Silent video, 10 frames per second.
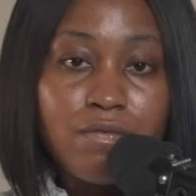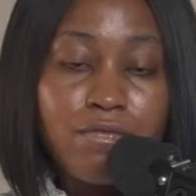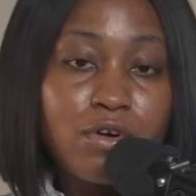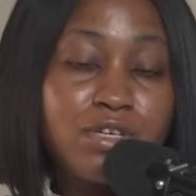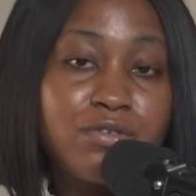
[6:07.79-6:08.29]

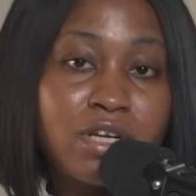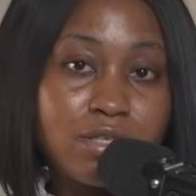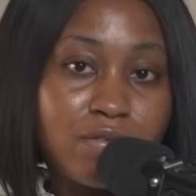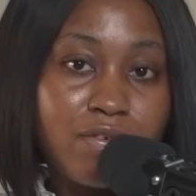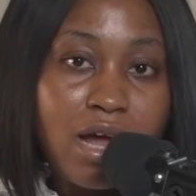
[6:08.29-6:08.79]
for the
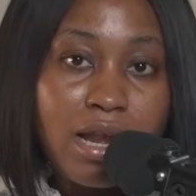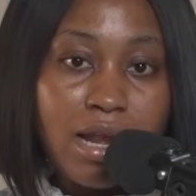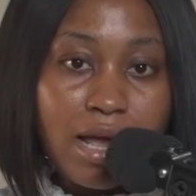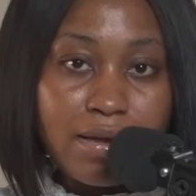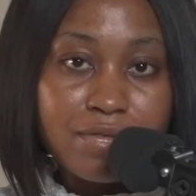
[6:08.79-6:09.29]
rest of our
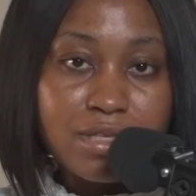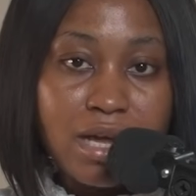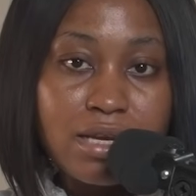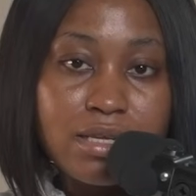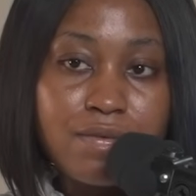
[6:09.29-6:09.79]
lives,
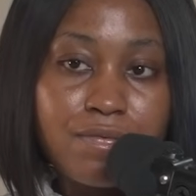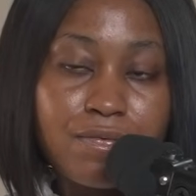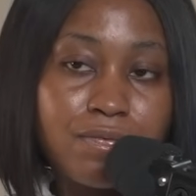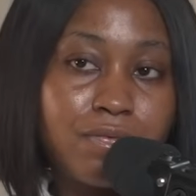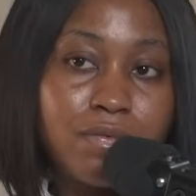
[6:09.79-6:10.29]
and
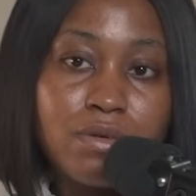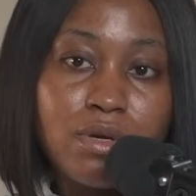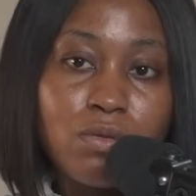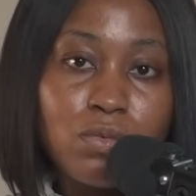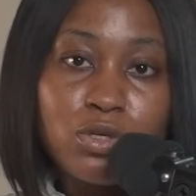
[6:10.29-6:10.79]
if
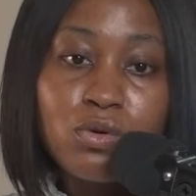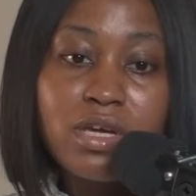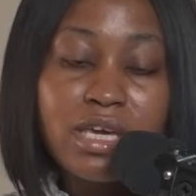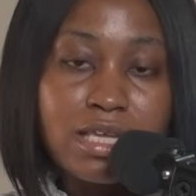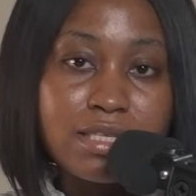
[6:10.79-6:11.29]
we
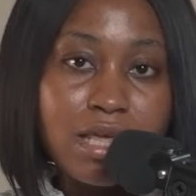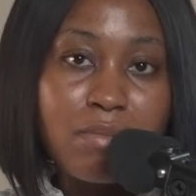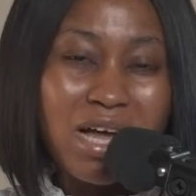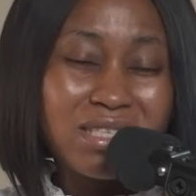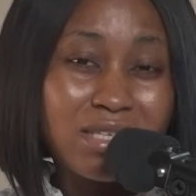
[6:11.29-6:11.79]
don't get
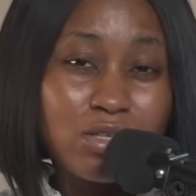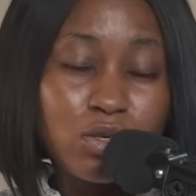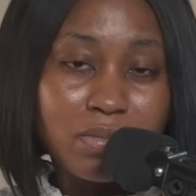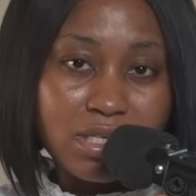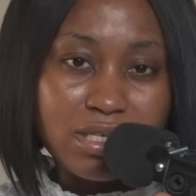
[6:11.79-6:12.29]
them at a
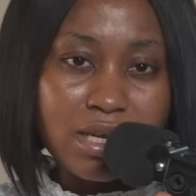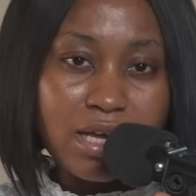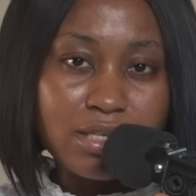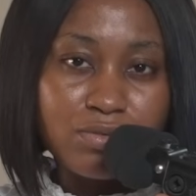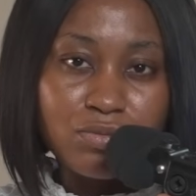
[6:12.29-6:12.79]

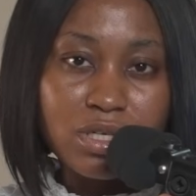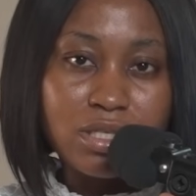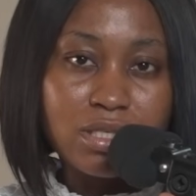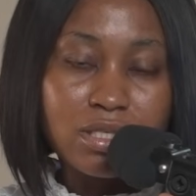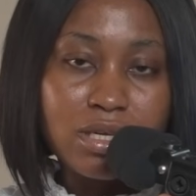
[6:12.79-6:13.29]
subsidized rate,